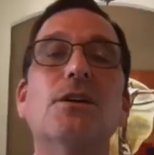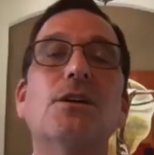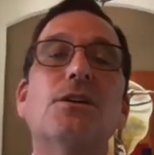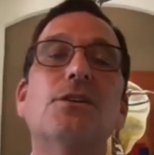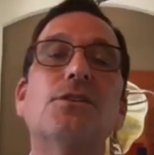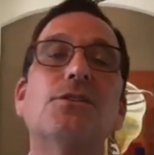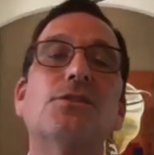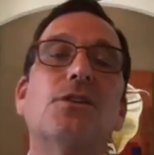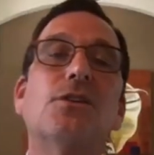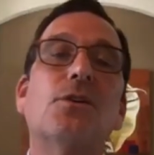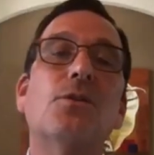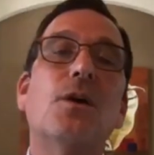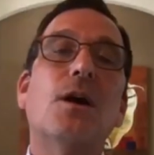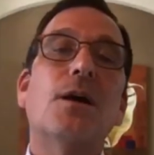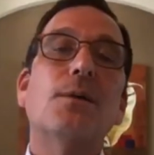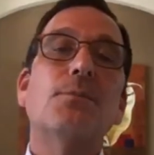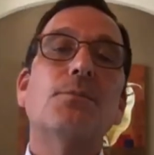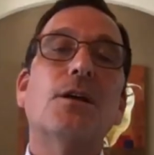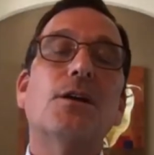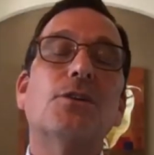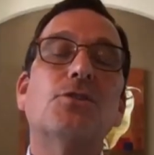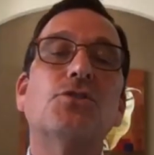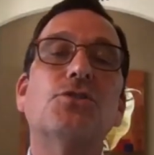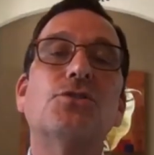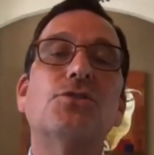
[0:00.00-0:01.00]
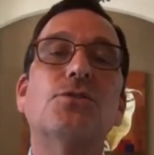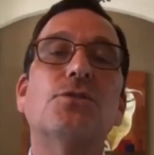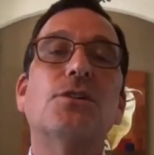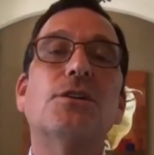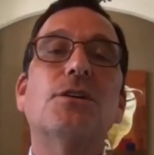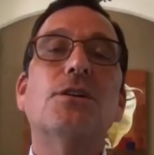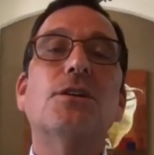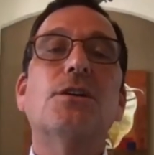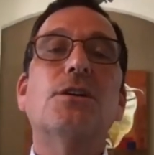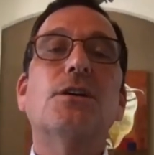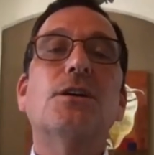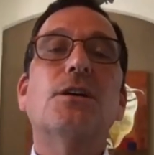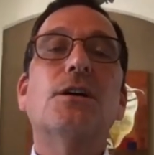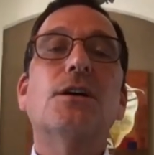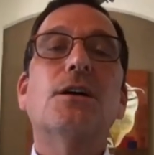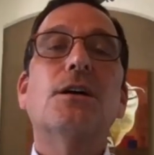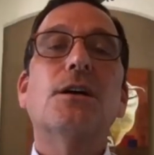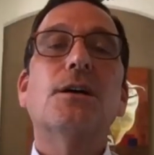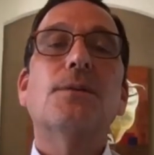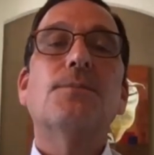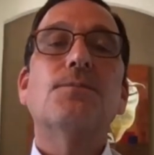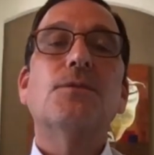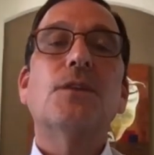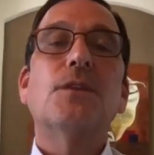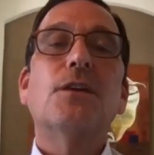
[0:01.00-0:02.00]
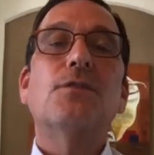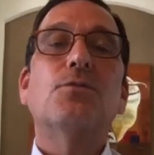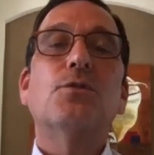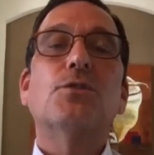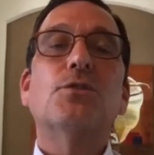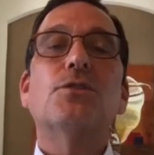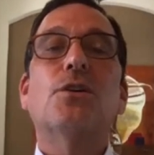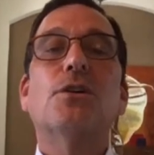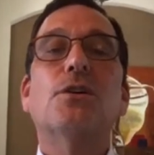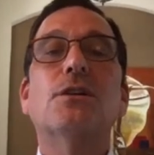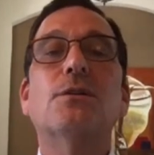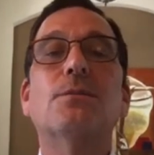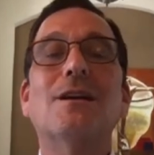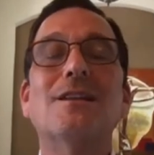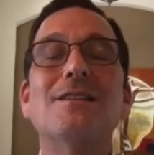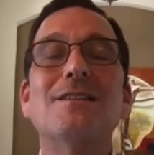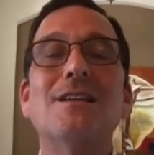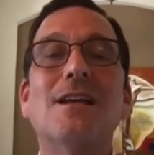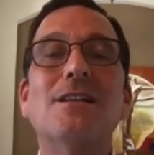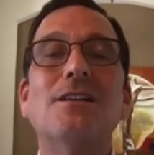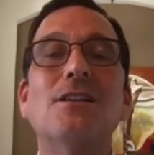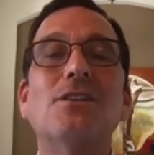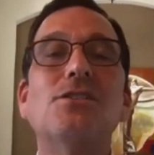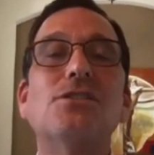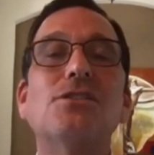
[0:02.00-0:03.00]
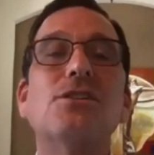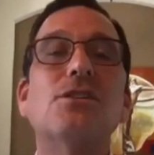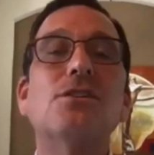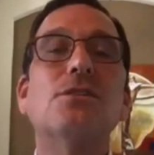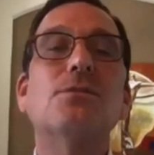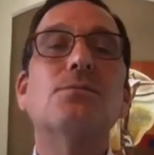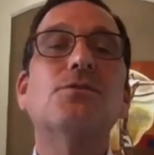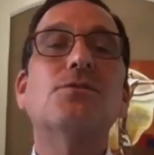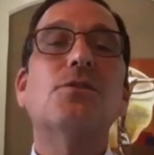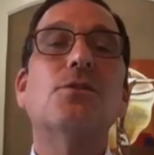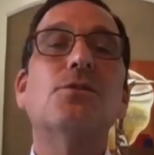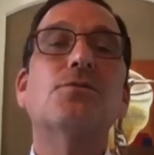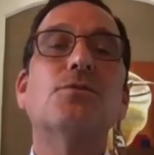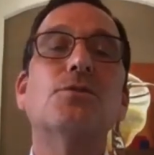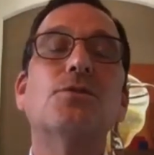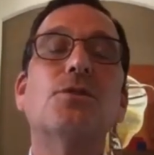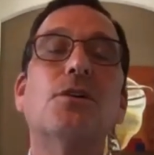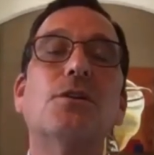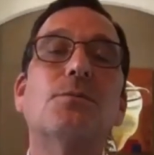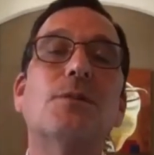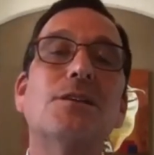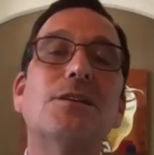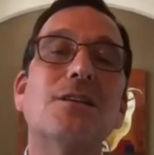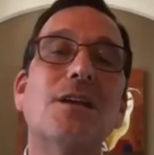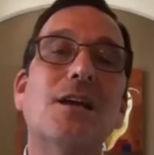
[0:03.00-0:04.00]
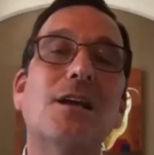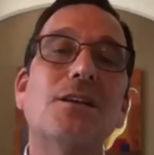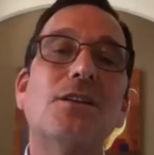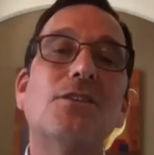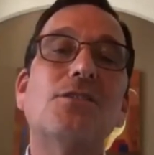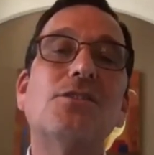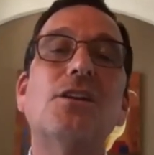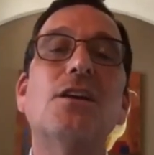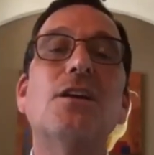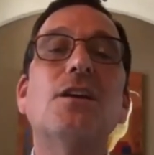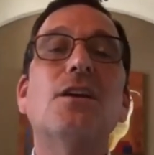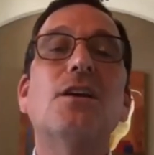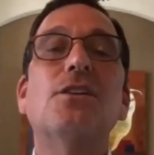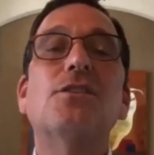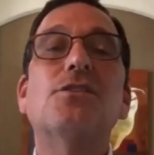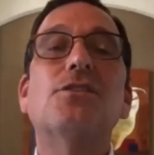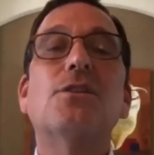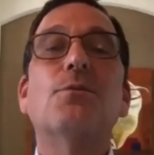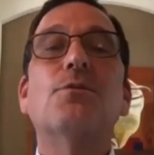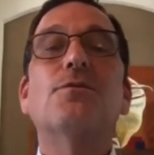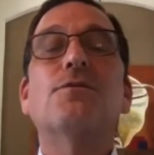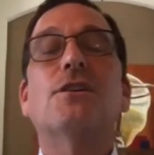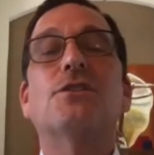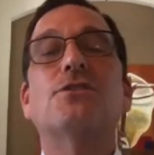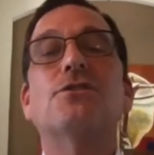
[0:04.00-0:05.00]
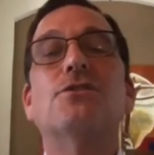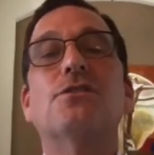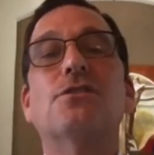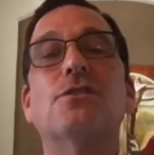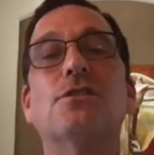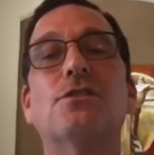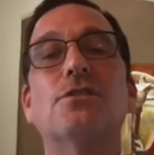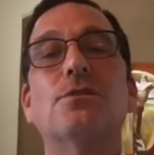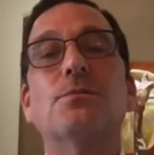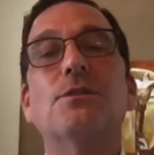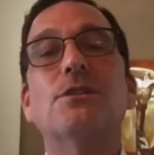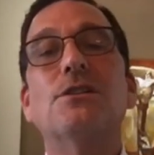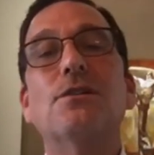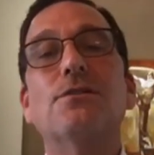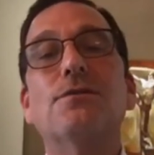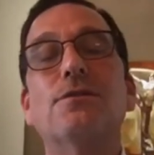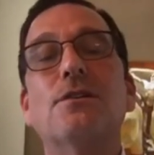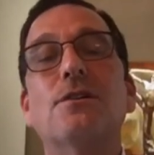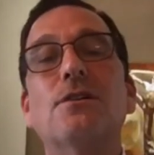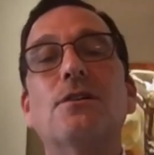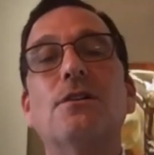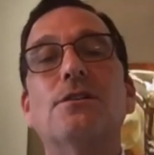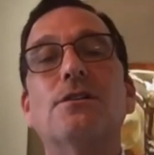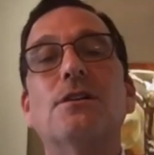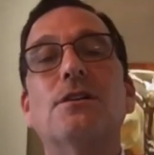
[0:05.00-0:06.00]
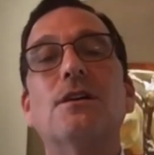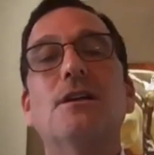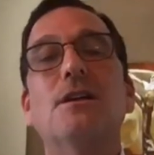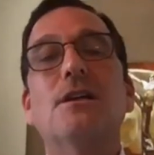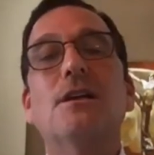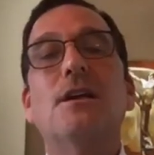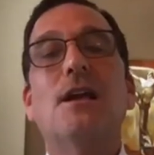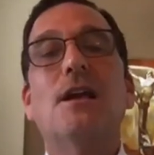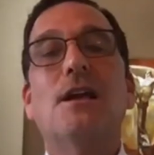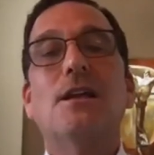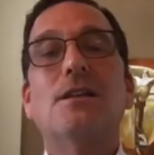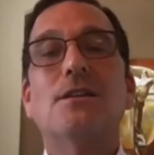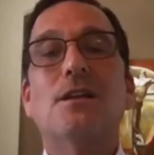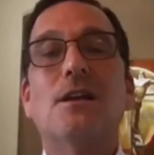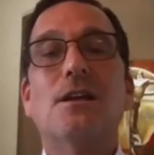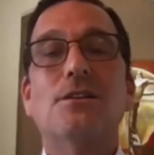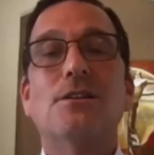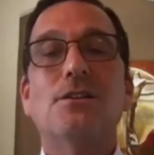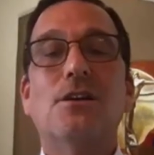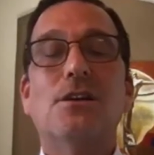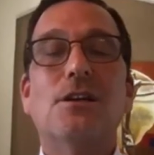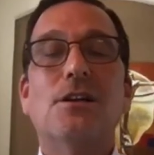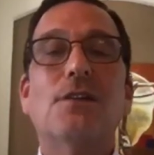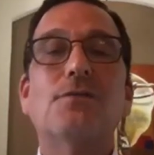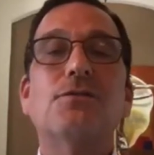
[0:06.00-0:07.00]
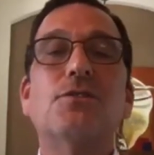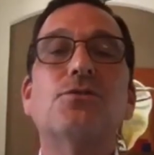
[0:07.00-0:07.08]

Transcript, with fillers: So I'm not sure uh, if we're talking about tenants here. So if we're talking about tenants, some evictions are going to be difficult, and and you're going to have